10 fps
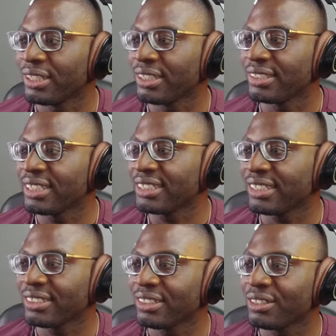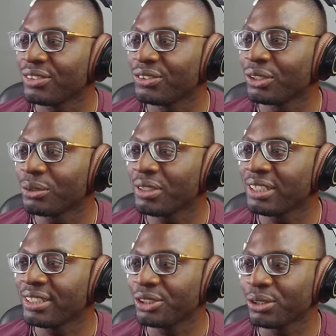It says that not only
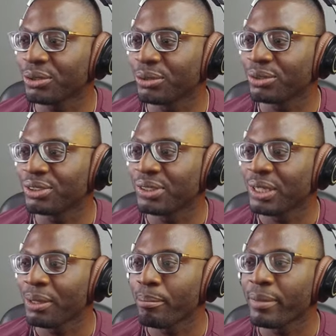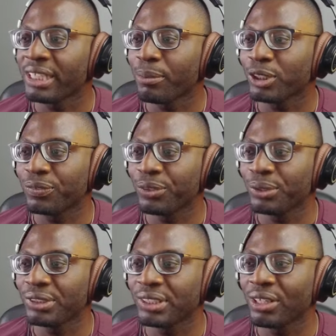the shortcodes, MetaBox
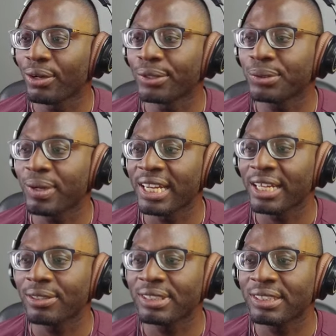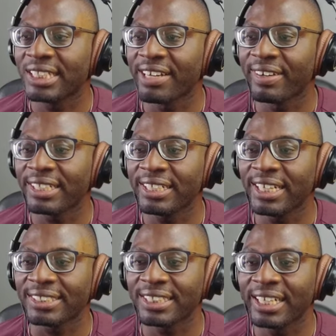views also allows directly
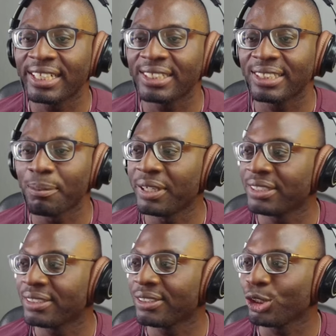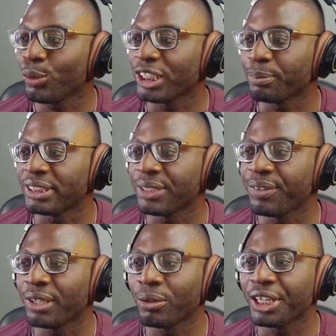assigning the template to a specific
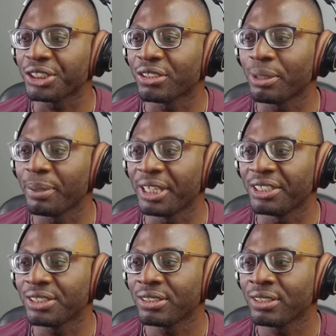location on a page.